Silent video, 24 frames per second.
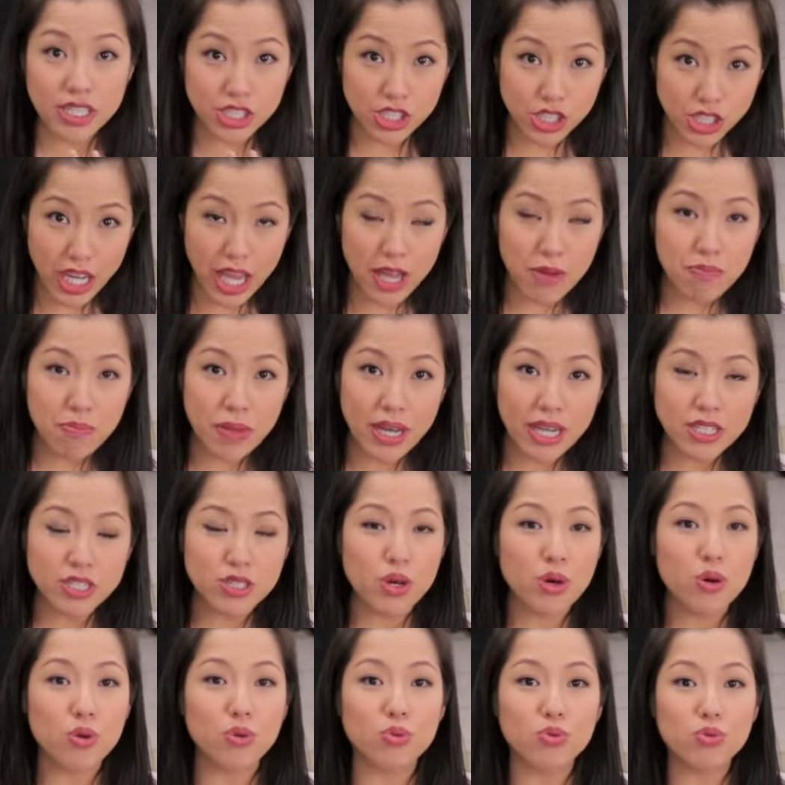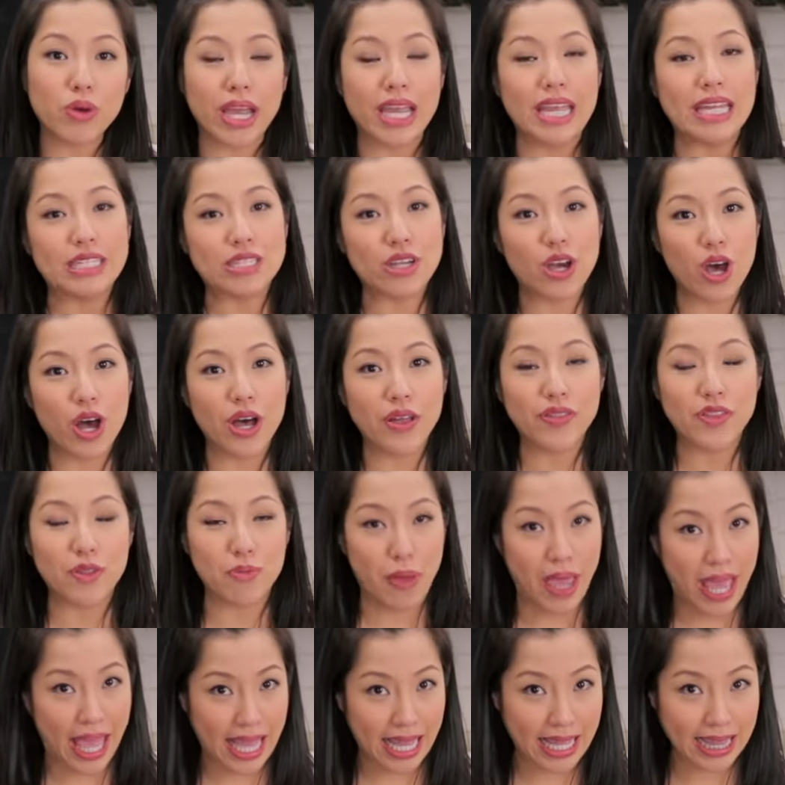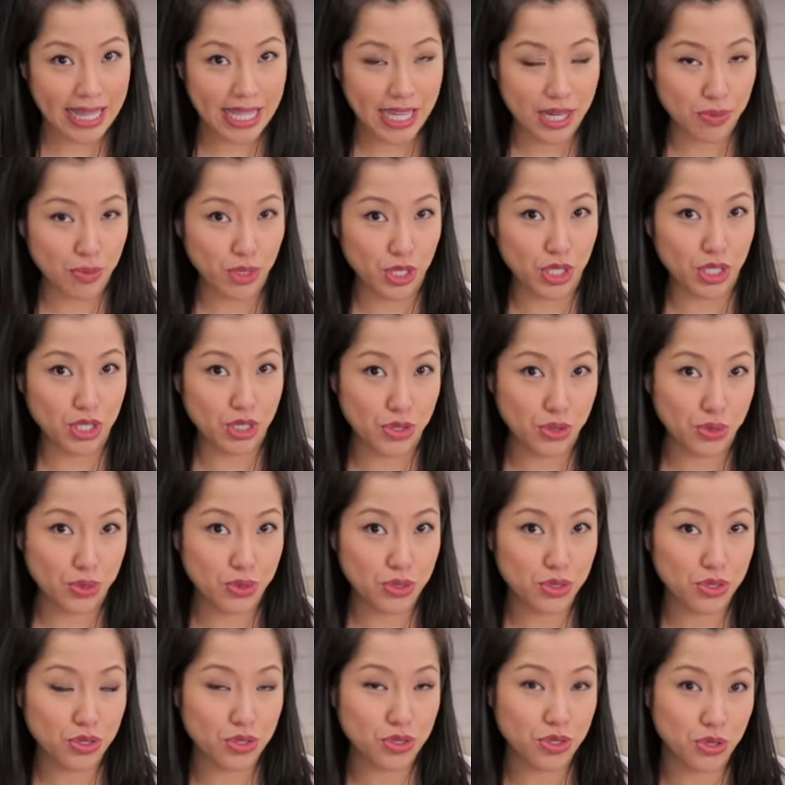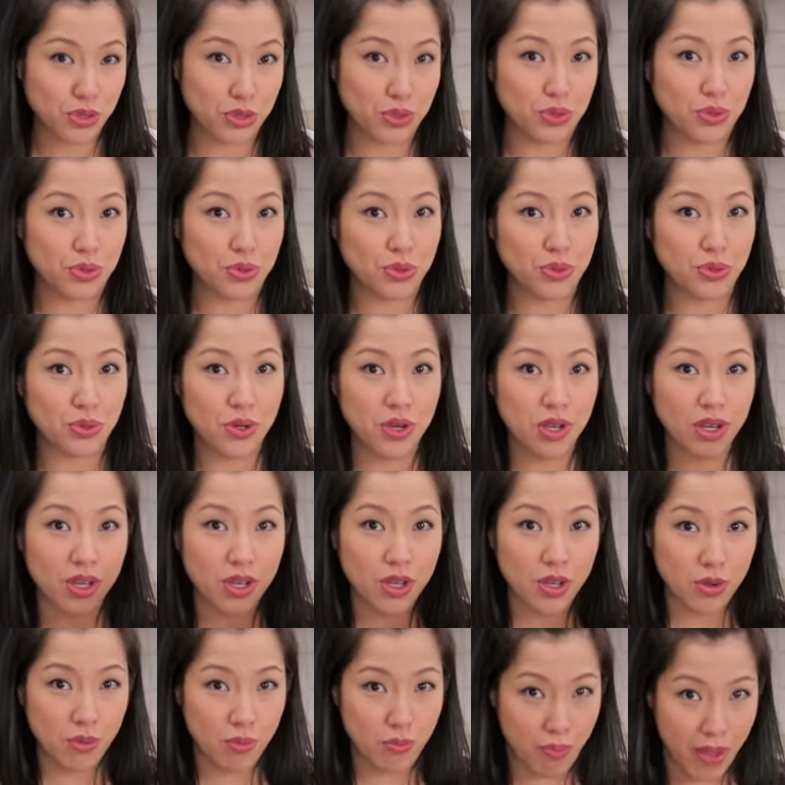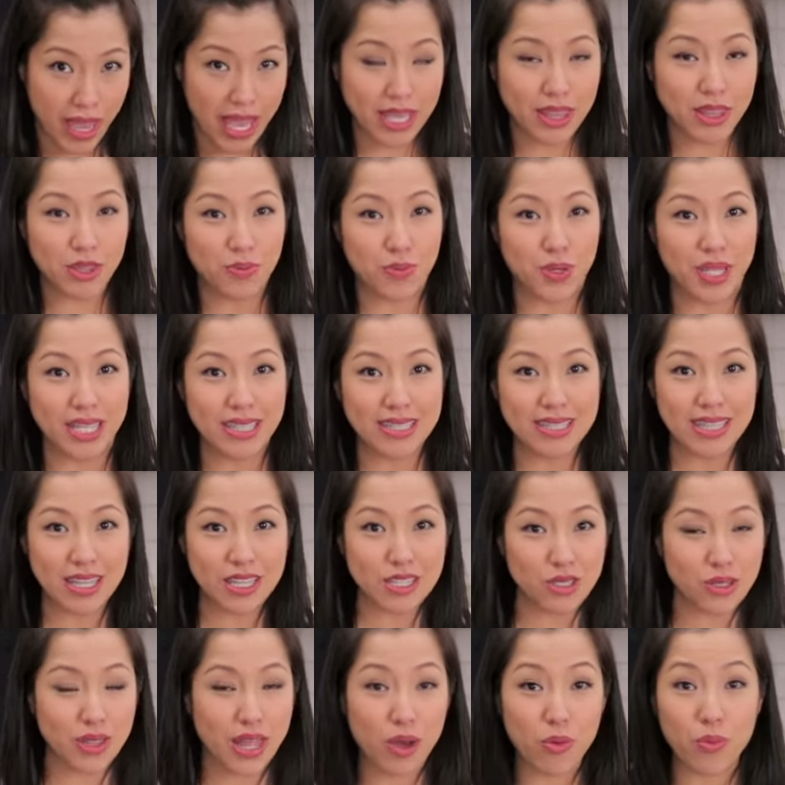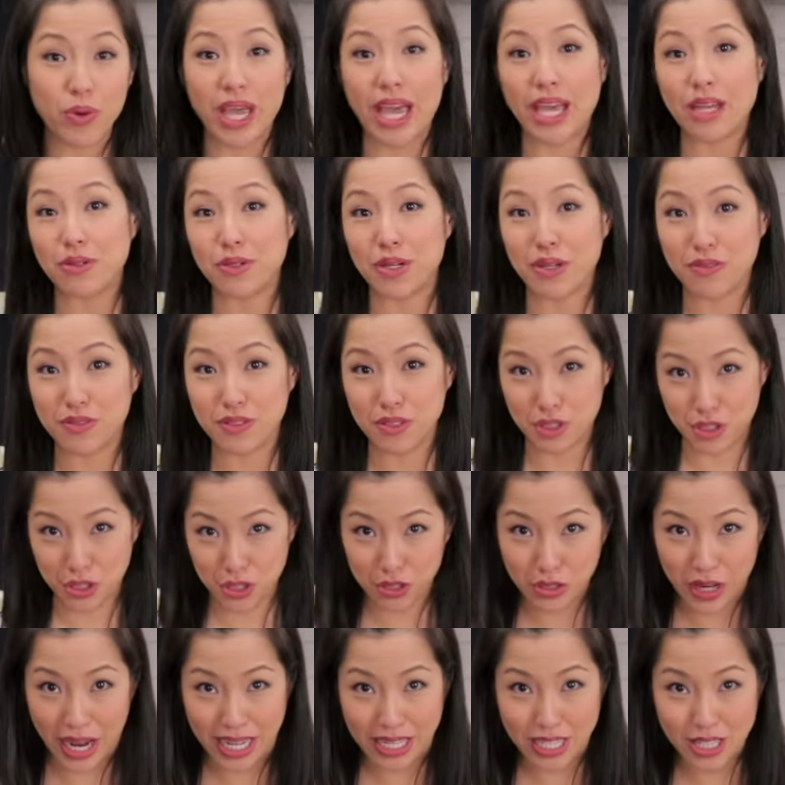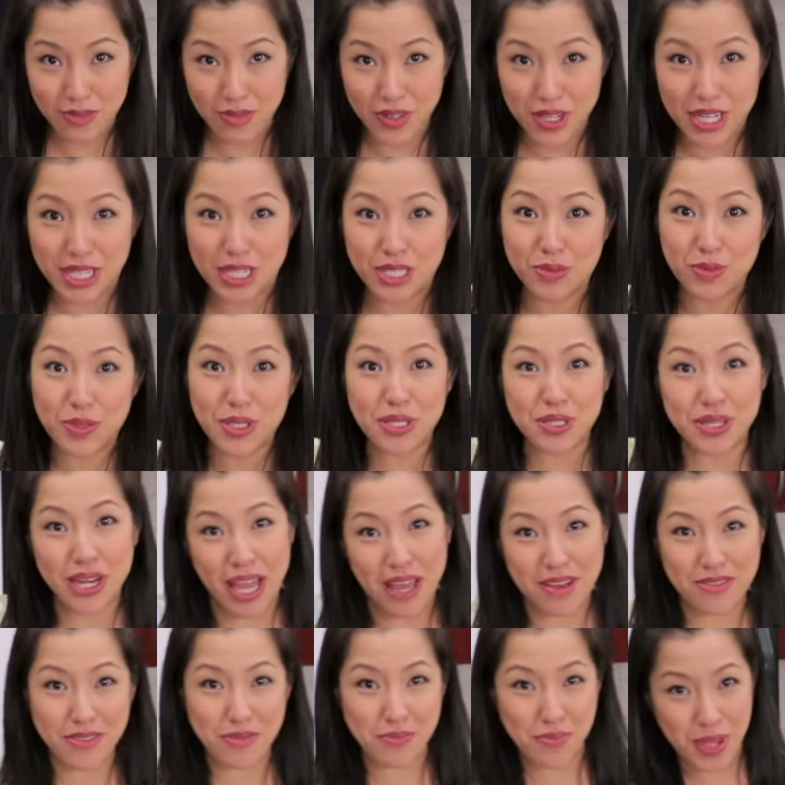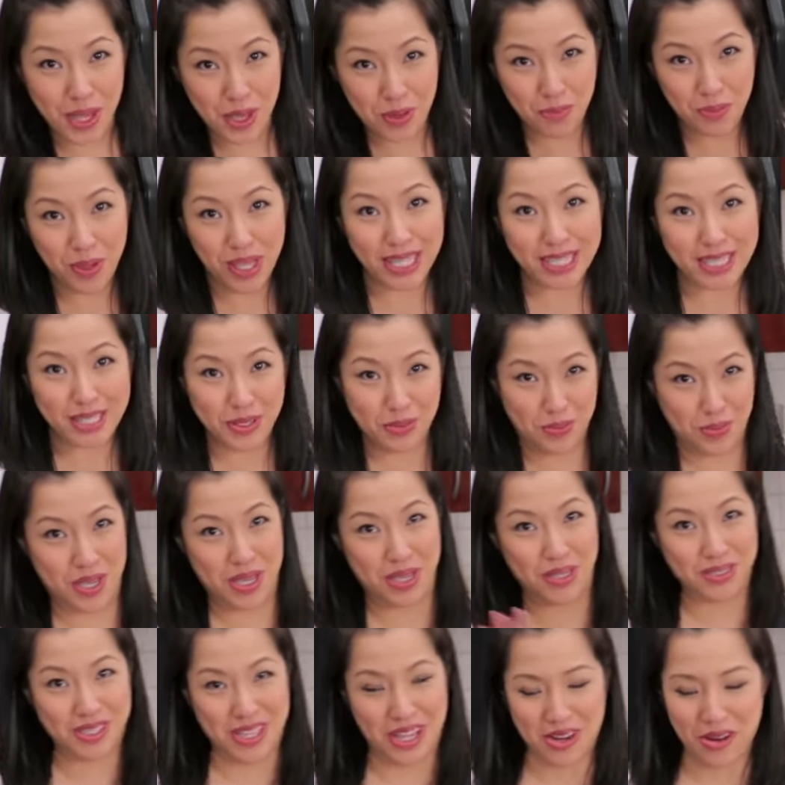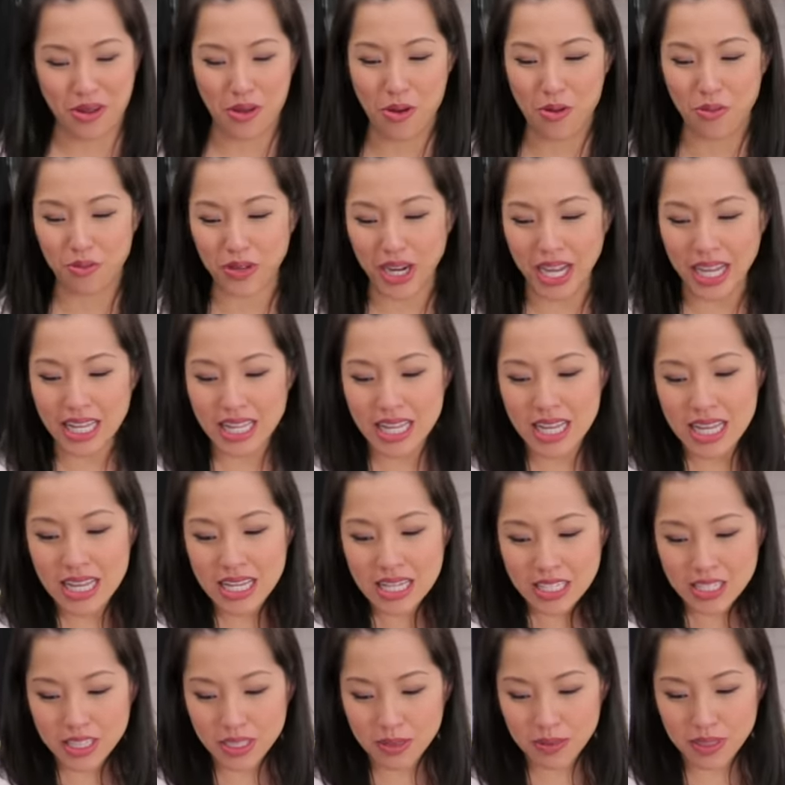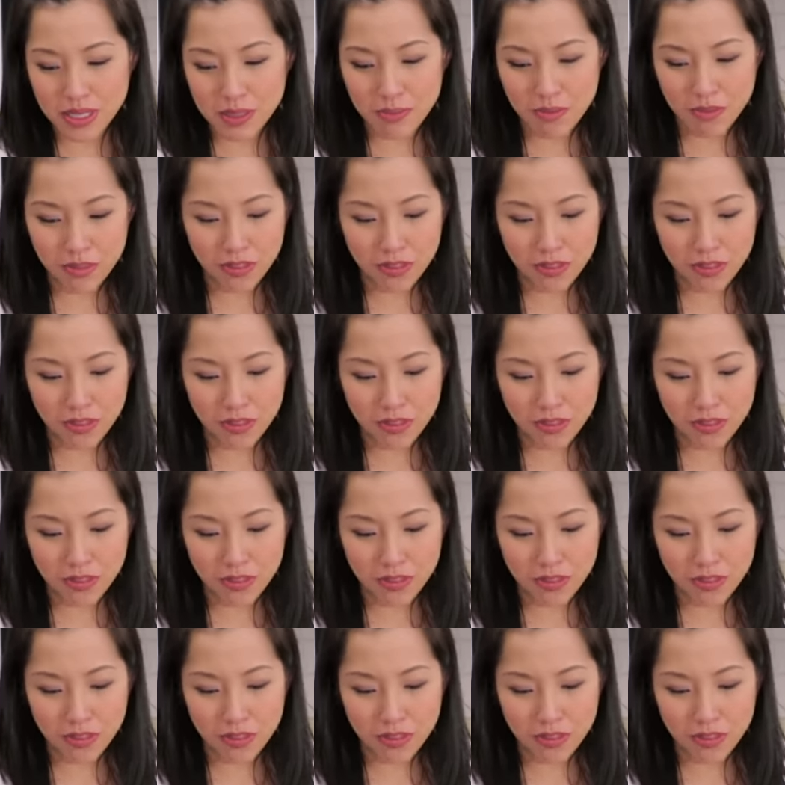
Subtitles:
to shape my dough right on the pan that I'm going to use to bake the pizza so that way I don't have to transfer because we don't have the big pizza peels at home, right? So I'm gonna